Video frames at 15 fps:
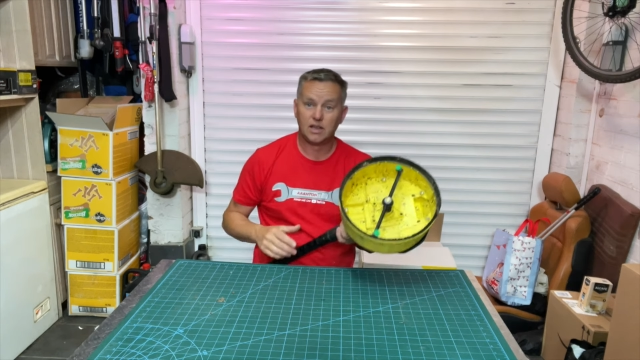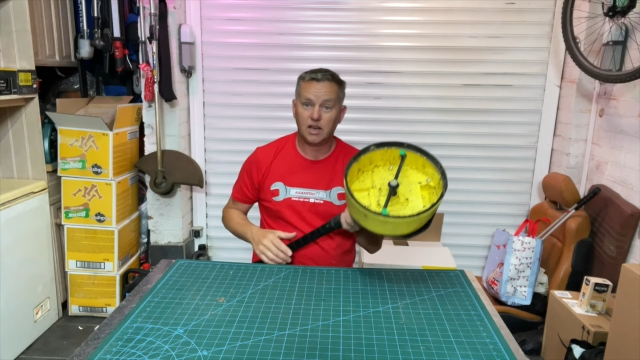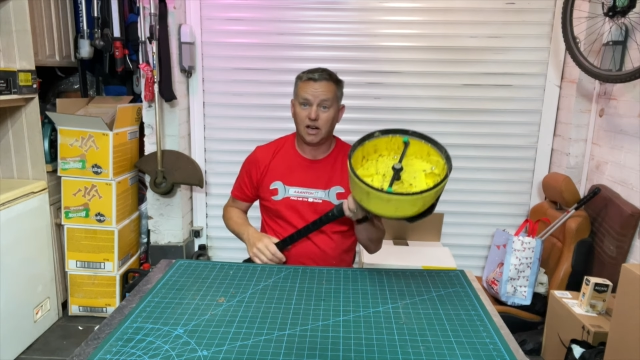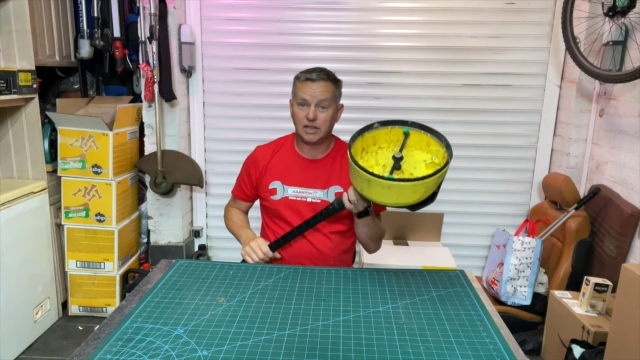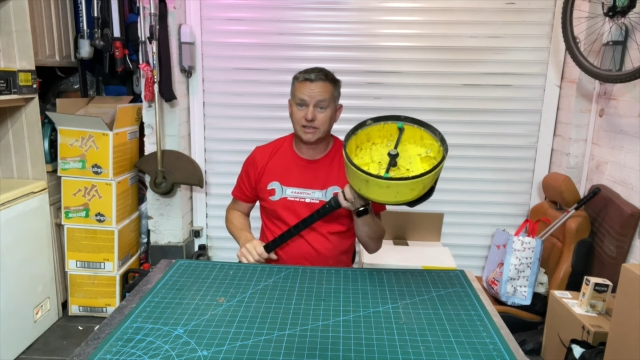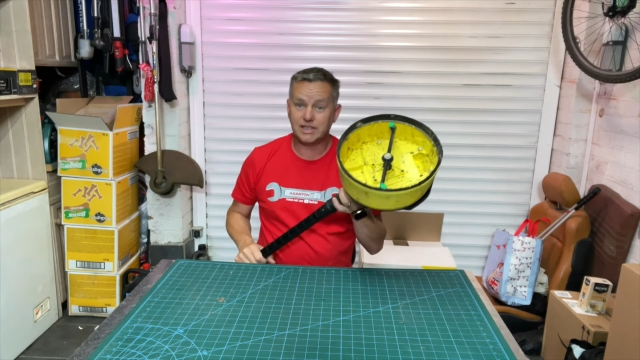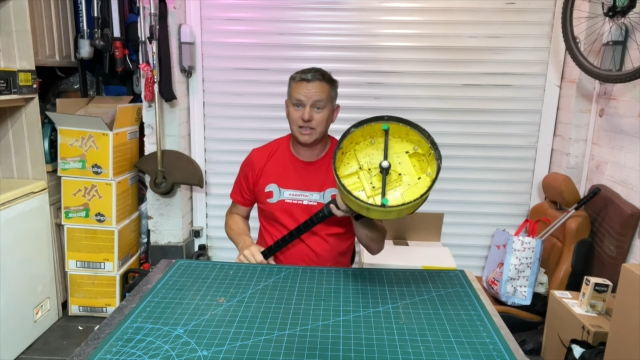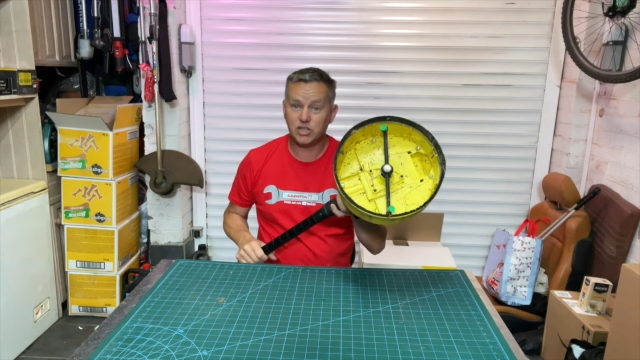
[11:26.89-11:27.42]

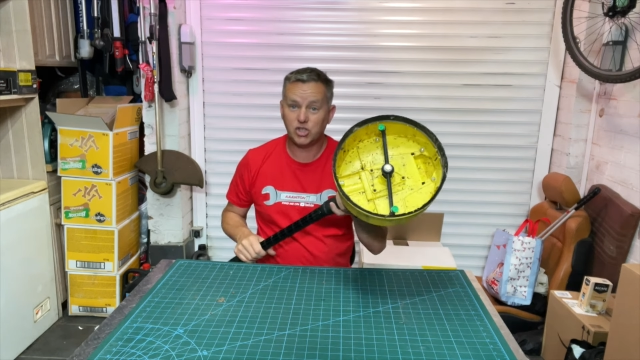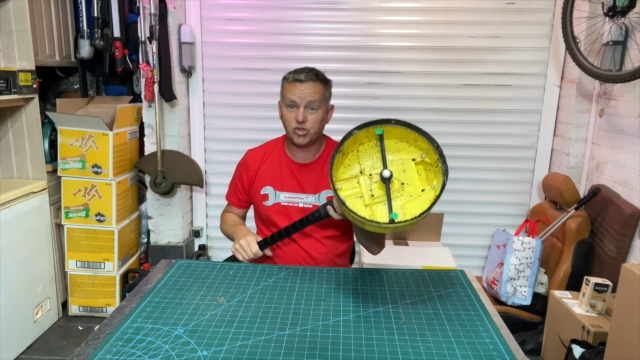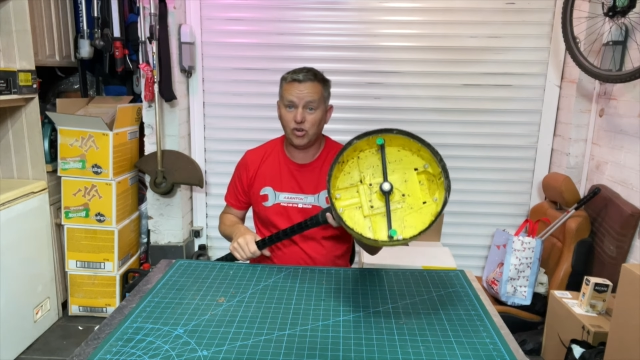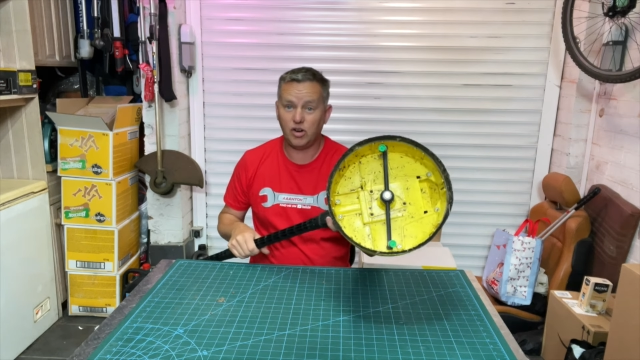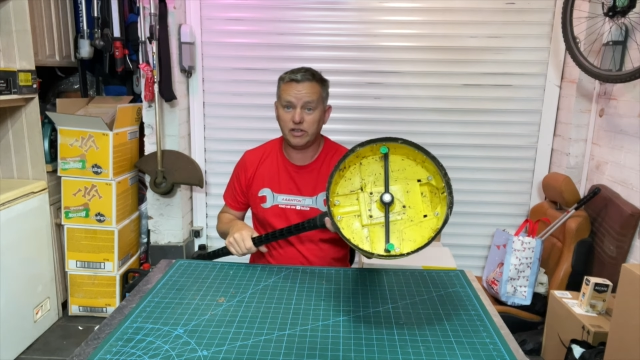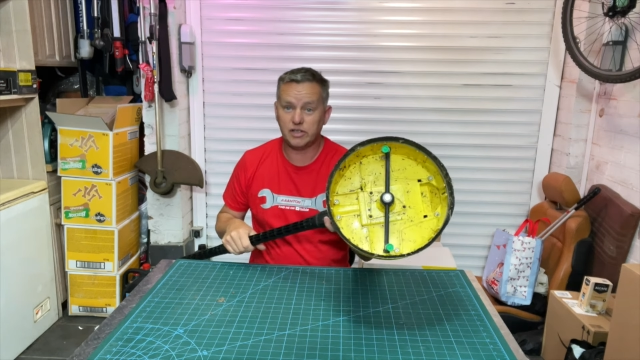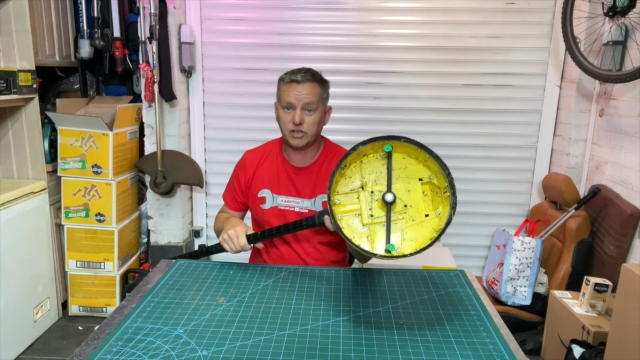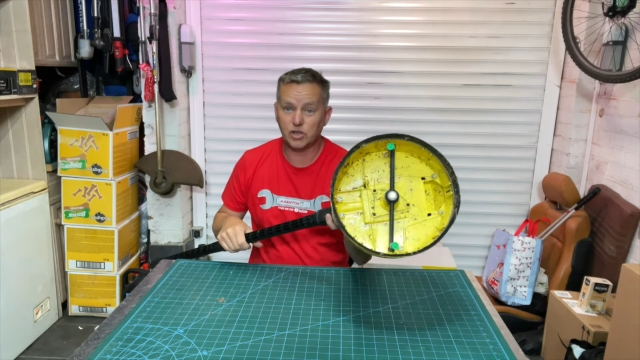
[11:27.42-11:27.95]
I did
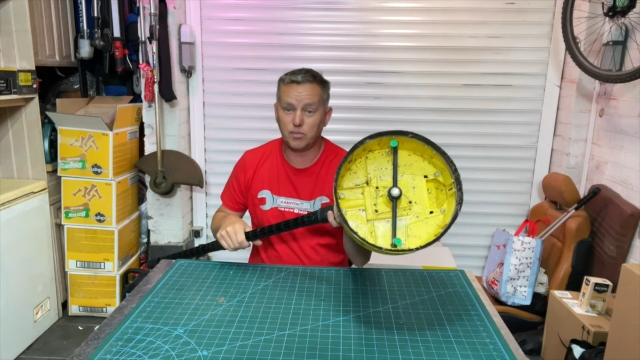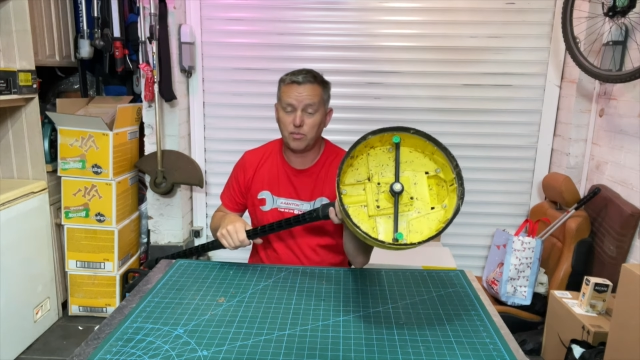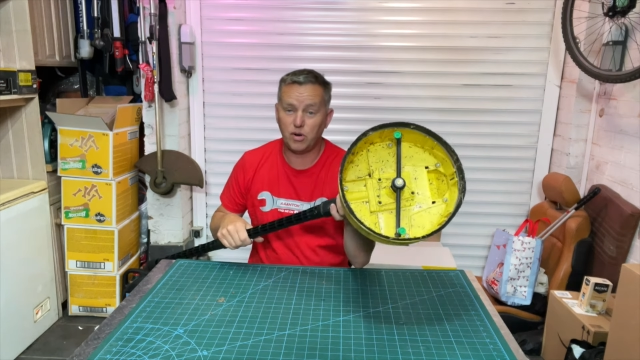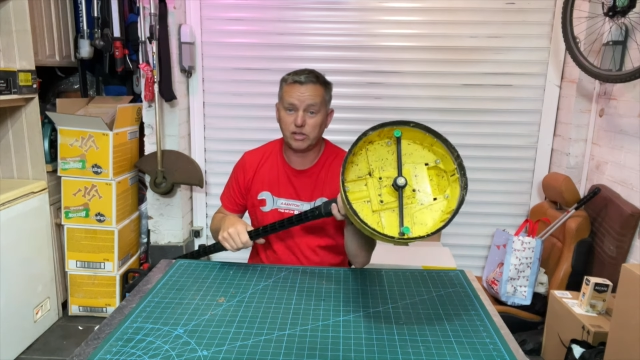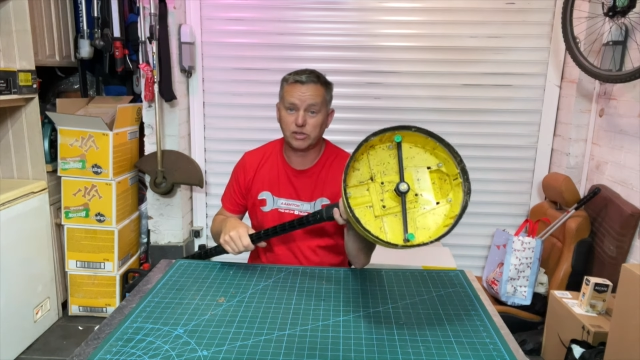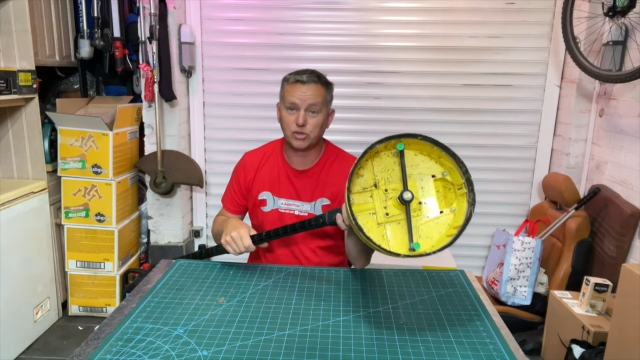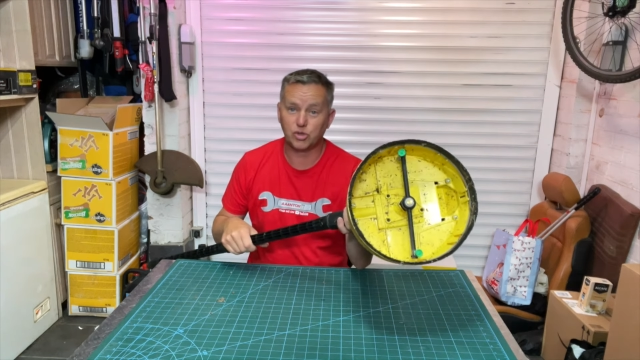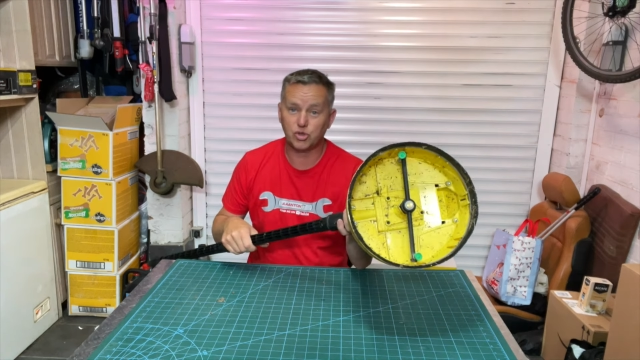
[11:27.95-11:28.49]
try this on
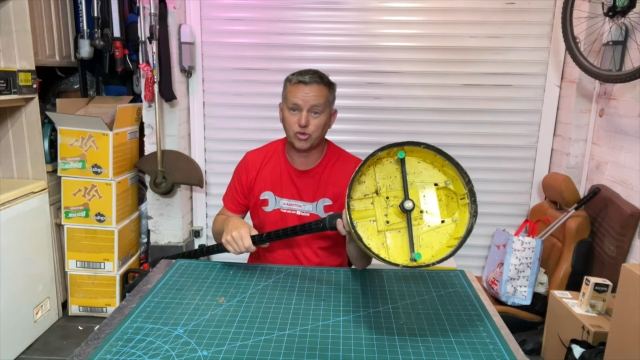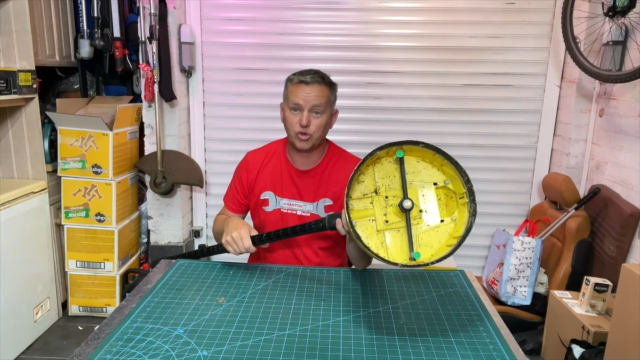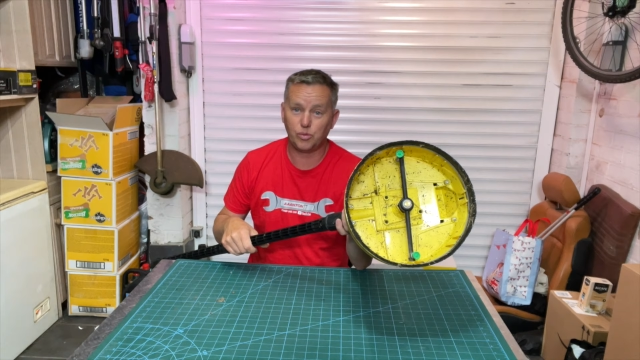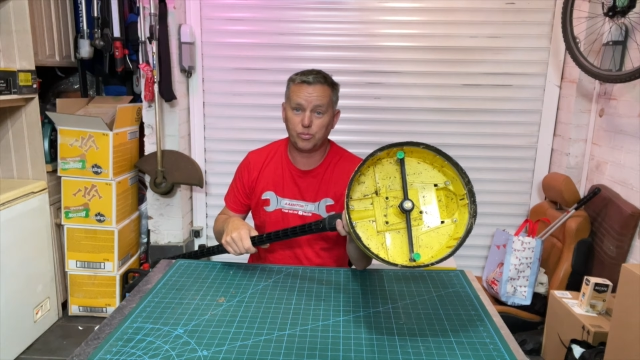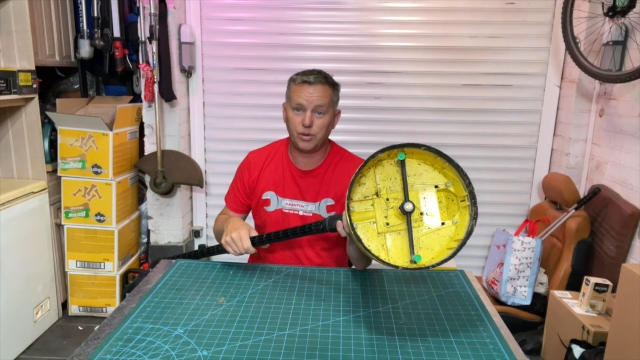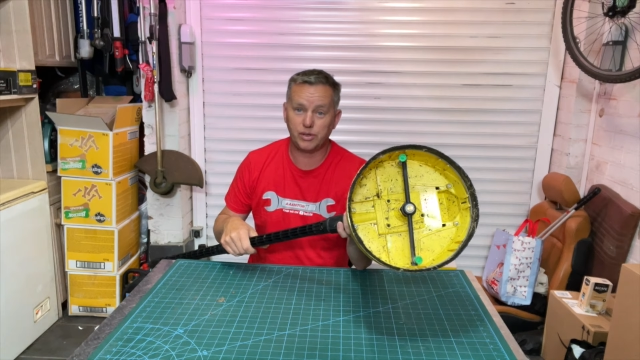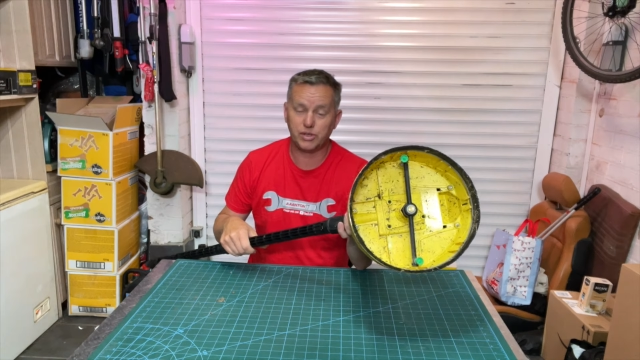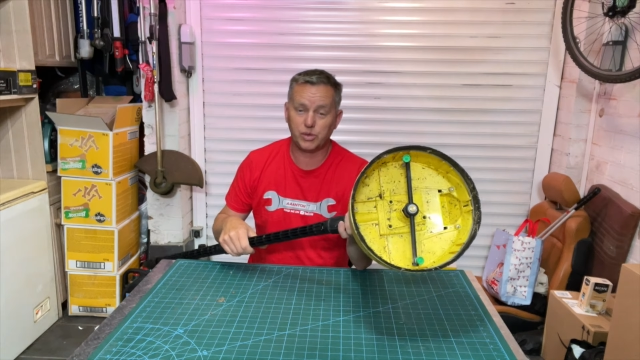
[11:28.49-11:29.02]
my industrial
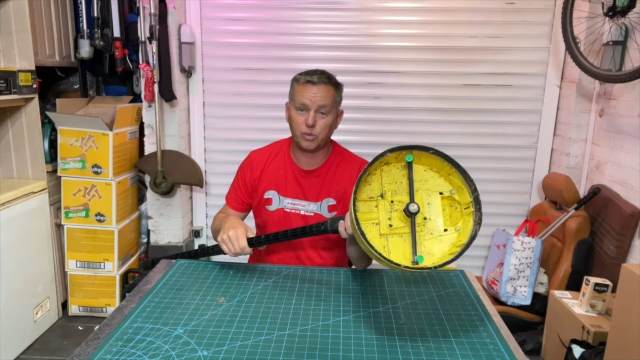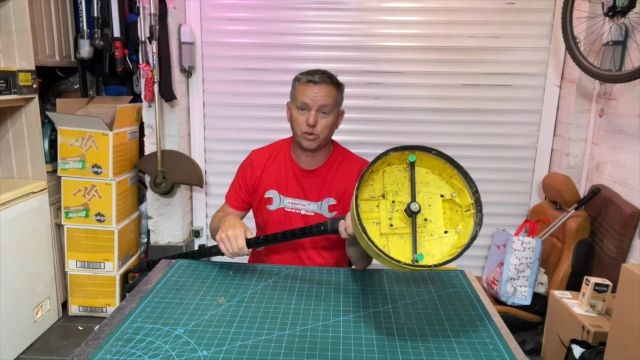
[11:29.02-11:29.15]
pressure